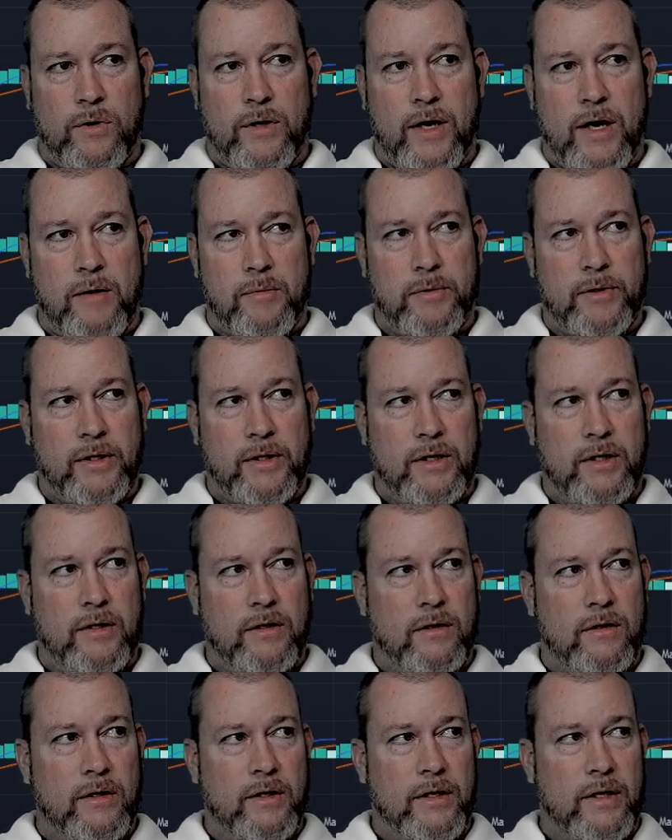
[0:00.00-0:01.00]
happening
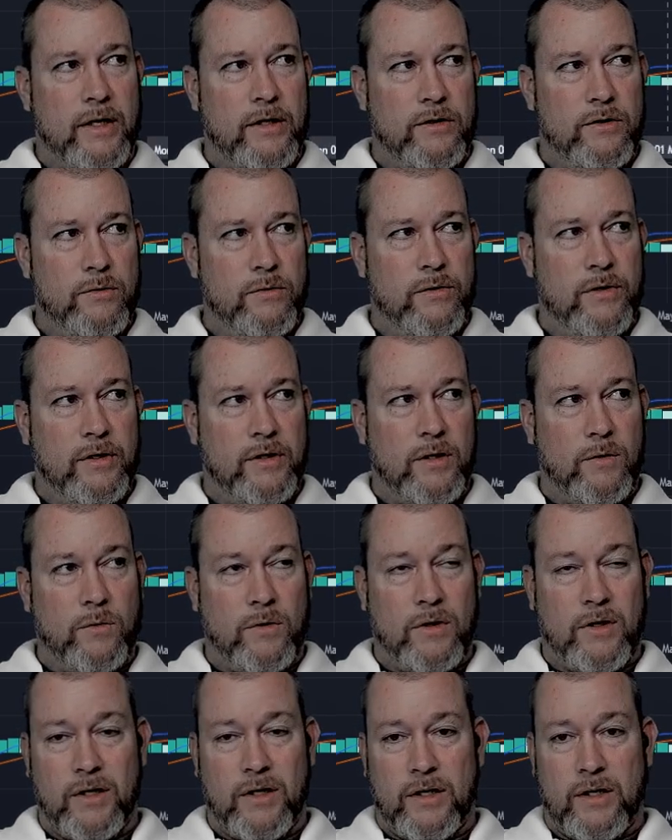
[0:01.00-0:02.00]
here, and I do think that we're
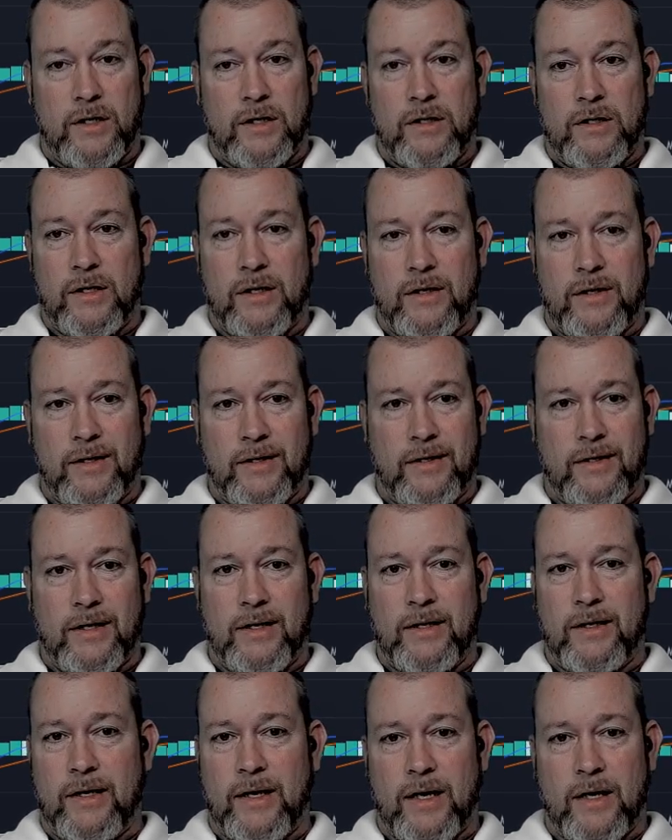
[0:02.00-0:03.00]
going to get a
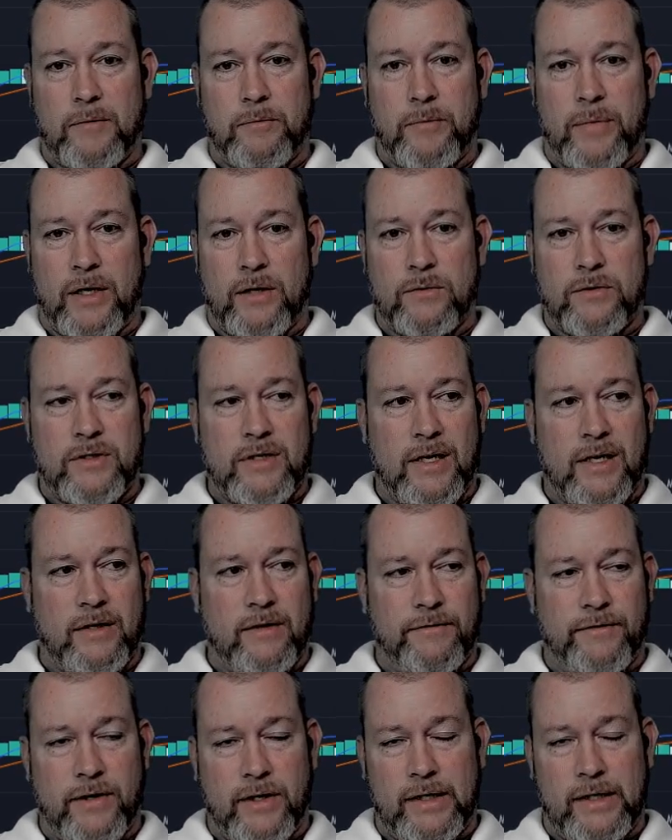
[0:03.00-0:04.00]
dead cat bounce at
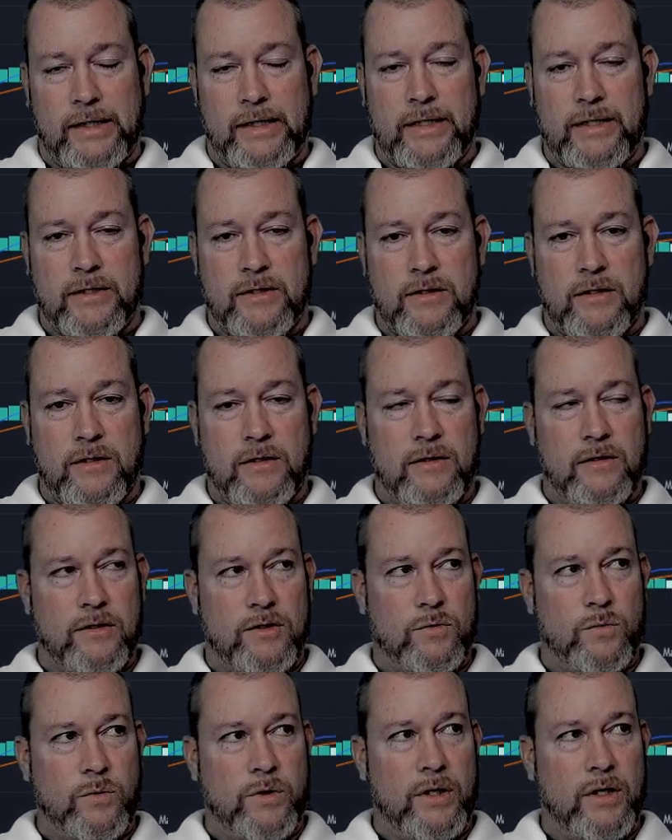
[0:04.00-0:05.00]
the very least
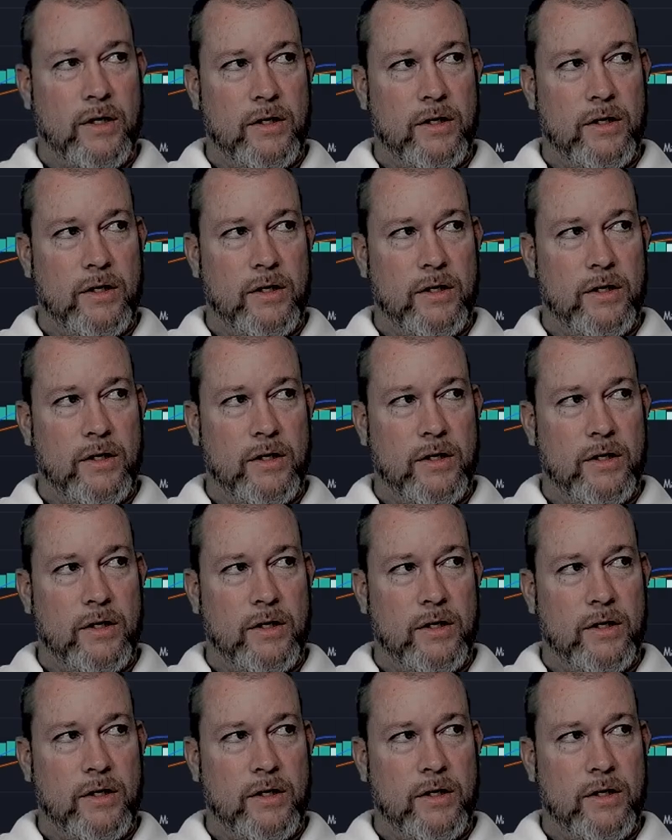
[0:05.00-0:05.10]
this week.